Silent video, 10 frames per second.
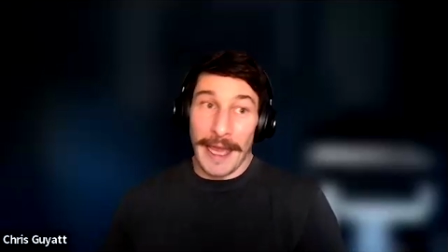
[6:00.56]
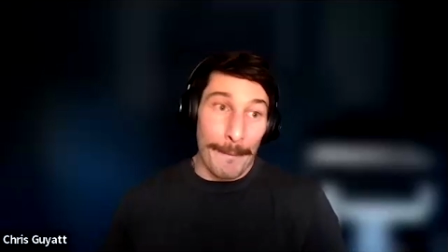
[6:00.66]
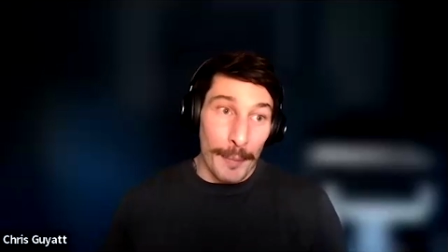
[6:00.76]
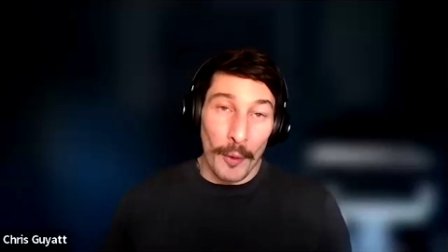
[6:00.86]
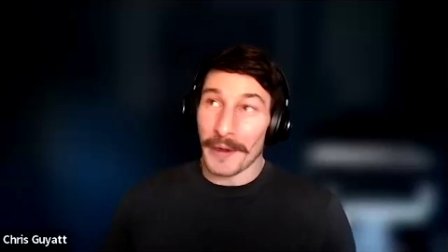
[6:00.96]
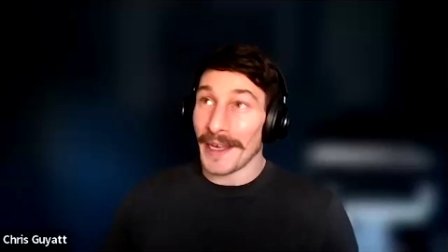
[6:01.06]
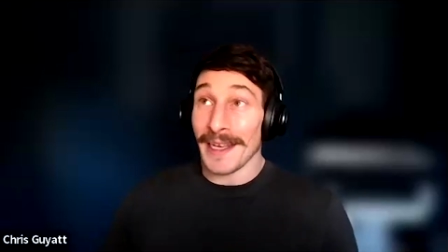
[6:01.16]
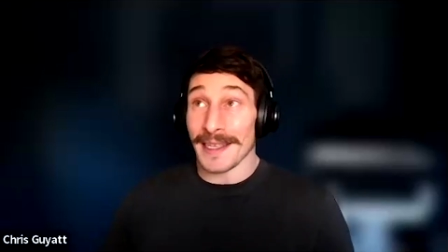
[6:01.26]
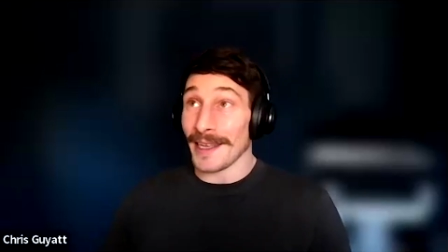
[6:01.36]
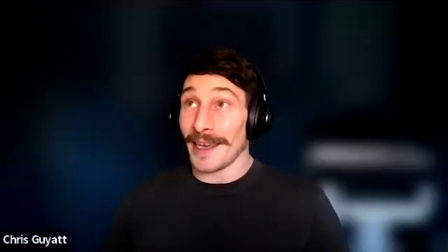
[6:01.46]
and get bored
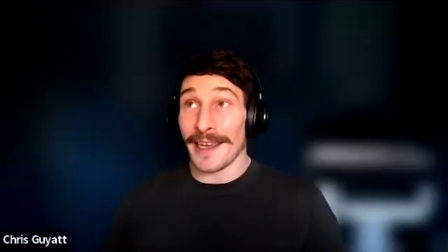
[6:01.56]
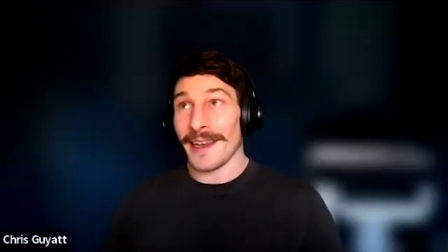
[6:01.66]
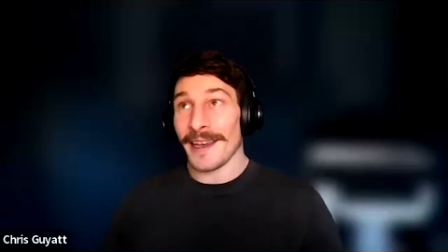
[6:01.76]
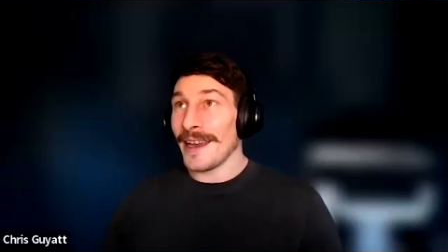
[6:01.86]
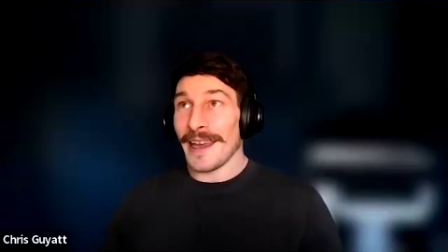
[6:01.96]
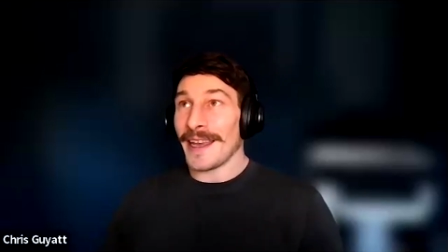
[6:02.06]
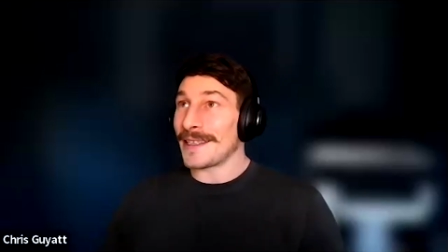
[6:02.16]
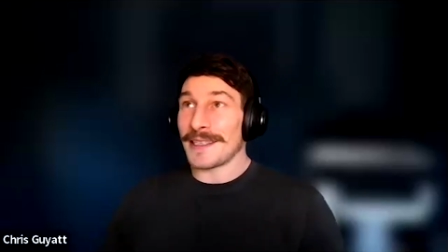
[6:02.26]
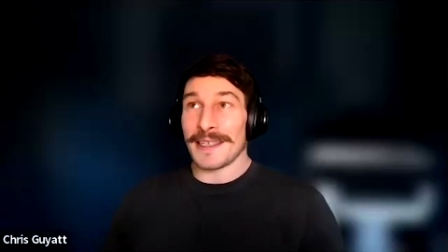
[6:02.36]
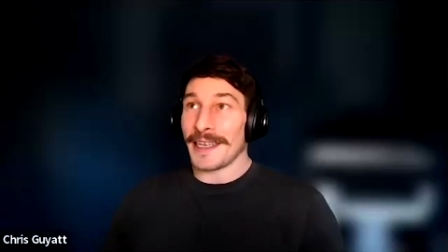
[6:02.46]
easily,
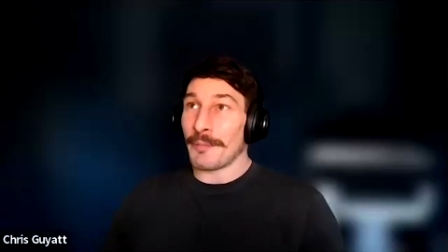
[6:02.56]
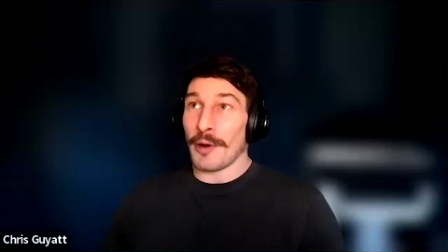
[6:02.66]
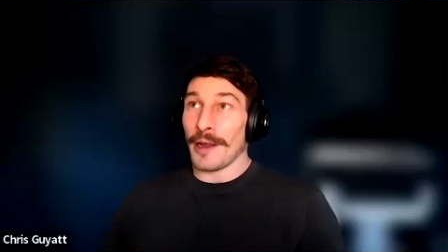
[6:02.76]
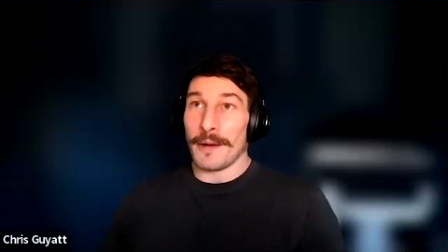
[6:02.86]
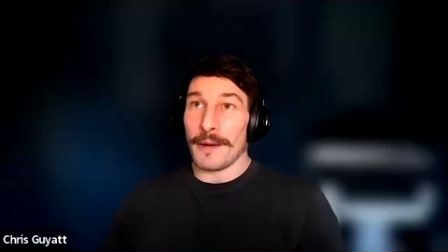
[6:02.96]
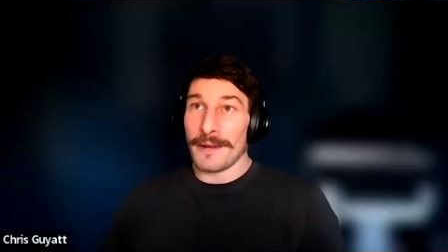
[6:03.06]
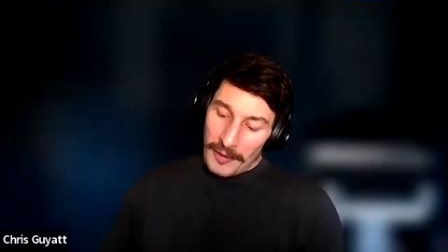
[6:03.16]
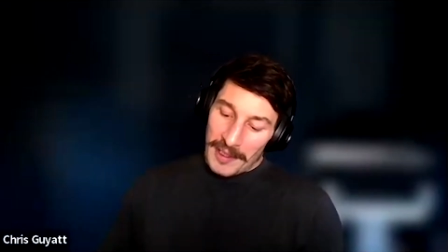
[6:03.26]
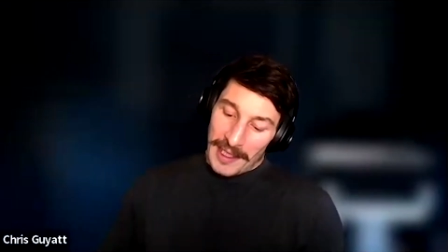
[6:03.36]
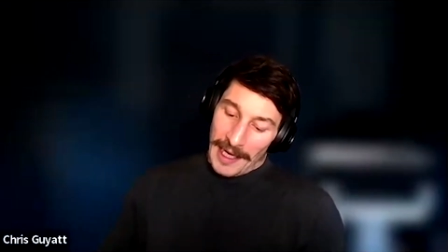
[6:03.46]
it's brilliant. Do
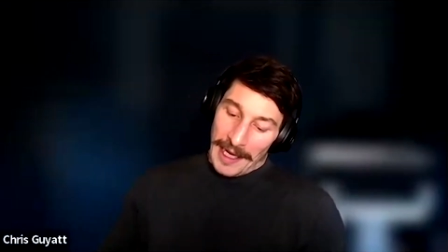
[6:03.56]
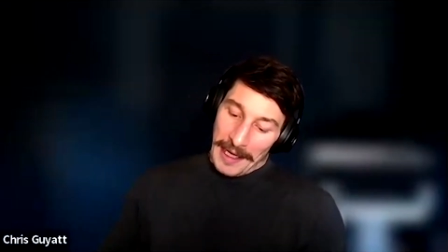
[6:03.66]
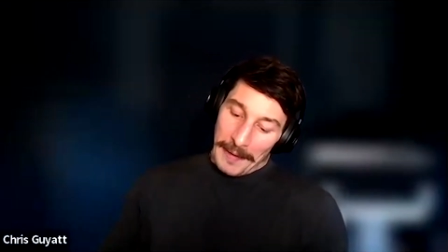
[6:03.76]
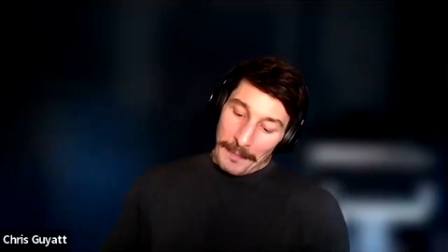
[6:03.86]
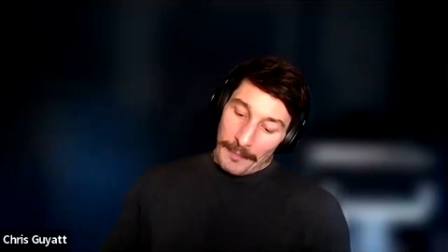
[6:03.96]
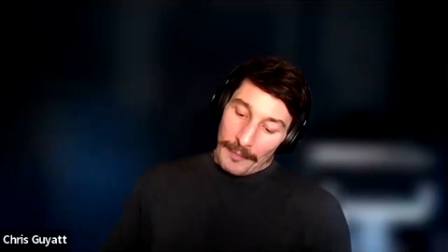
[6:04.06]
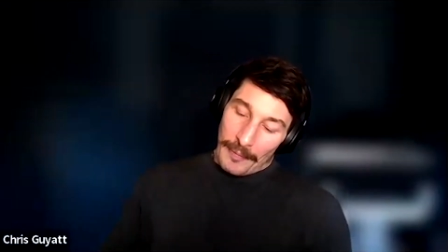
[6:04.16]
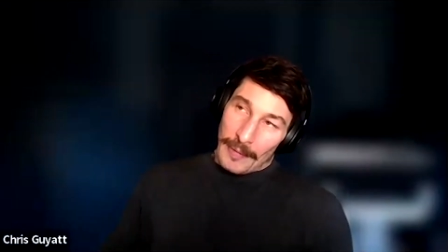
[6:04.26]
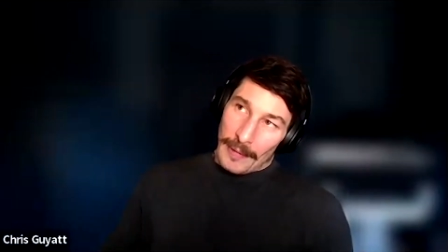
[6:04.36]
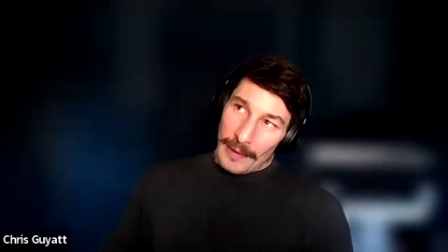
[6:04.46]
you see
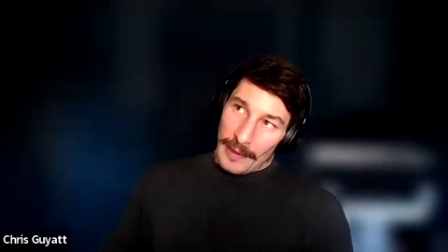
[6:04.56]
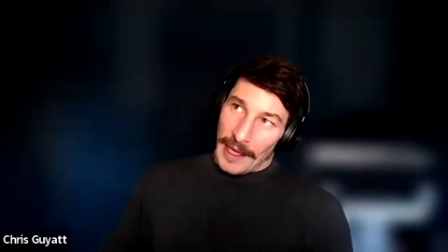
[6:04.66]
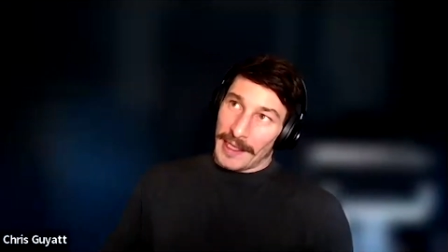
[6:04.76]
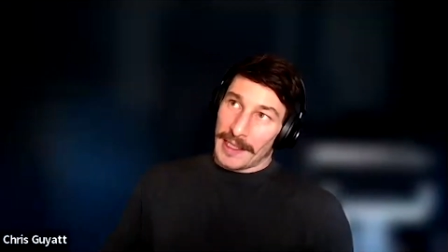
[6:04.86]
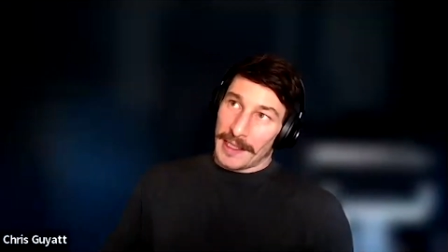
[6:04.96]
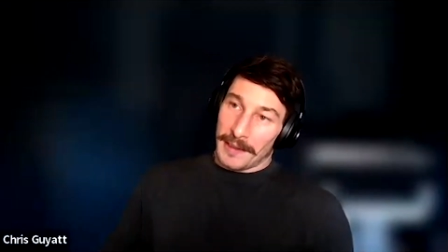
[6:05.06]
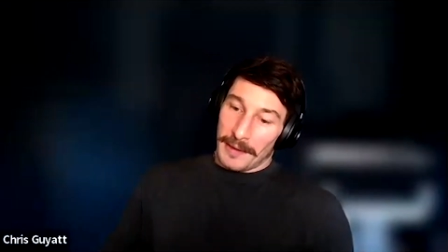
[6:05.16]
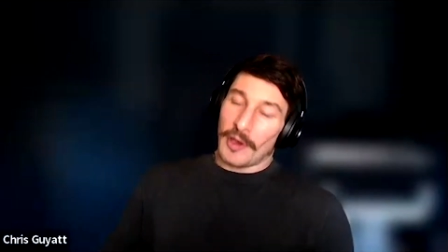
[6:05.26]
this?